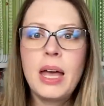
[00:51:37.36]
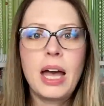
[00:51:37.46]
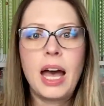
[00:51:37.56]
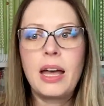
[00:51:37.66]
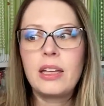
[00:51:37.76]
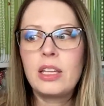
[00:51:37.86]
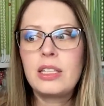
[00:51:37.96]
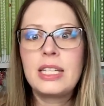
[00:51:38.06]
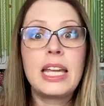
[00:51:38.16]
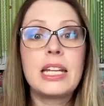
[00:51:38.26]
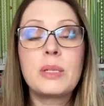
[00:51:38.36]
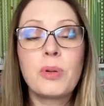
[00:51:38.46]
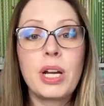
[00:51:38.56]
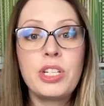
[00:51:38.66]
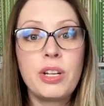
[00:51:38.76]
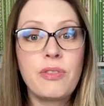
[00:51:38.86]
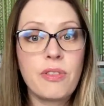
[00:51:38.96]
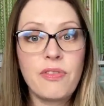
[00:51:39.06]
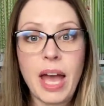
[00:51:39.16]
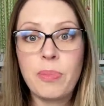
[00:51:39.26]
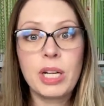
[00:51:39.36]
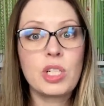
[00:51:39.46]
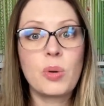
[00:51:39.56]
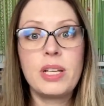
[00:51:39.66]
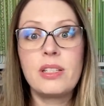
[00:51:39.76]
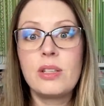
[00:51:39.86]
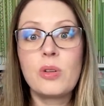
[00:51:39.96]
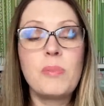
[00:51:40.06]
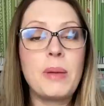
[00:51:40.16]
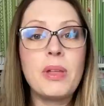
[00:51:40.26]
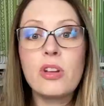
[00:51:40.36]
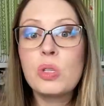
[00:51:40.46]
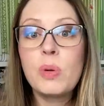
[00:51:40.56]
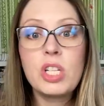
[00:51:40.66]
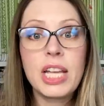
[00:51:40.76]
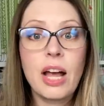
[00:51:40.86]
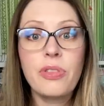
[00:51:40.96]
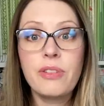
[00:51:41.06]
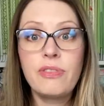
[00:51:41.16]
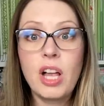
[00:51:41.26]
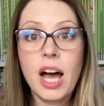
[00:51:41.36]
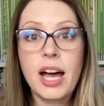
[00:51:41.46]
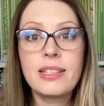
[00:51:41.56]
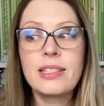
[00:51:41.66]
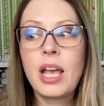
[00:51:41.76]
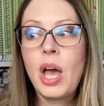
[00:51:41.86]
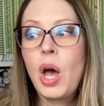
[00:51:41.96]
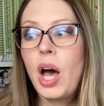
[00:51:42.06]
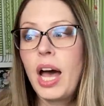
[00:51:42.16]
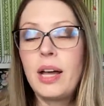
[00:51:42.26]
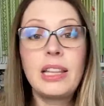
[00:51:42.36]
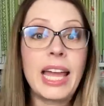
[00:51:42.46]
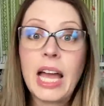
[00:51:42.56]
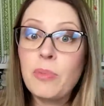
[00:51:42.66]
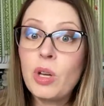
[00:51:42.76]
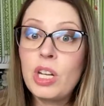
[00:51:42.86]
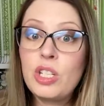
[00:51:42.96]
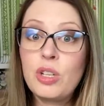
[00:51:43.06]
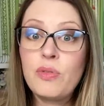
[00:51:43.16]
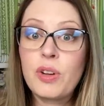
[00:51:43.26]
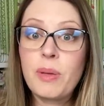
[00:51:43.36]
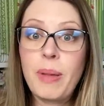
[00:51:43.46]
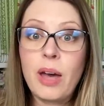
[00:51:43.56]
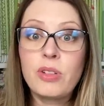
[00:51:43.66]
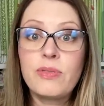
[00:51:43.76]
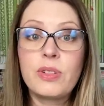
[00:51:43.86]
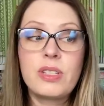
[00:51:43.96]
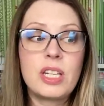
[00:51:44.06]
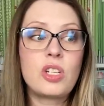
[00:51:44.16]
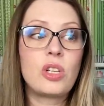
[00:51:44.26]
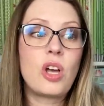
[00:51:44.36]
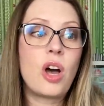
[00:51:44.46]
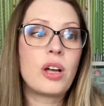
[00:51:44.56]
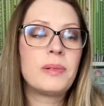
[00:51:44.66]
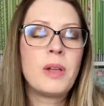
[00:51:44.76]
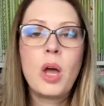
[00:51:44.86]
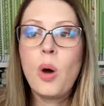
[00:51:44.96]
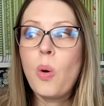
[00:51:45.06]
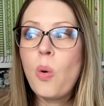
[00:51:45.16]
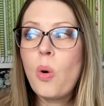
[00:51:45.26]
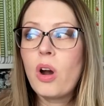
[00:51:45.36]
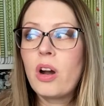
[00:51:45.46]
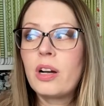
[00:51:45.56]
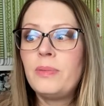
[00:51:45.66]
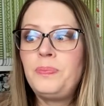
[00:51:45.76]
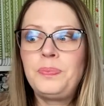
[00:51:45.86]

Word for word: uh, to get inspiration for fabric choices, or maybe they're switching out the floss uh, like I'm going to do for the Bountiful Stitch Along, or